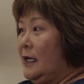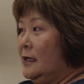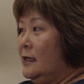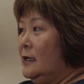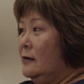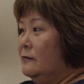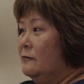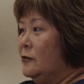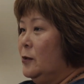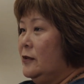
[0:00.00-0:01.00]
I
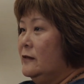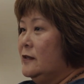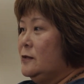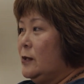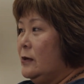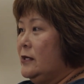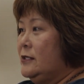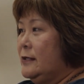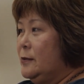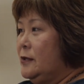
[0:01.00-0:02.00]
think for both of us, probably
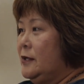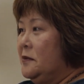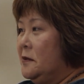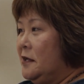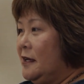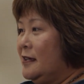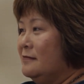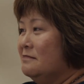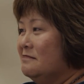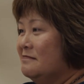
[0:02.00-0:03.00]
to the point
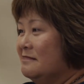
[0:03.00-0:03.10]
where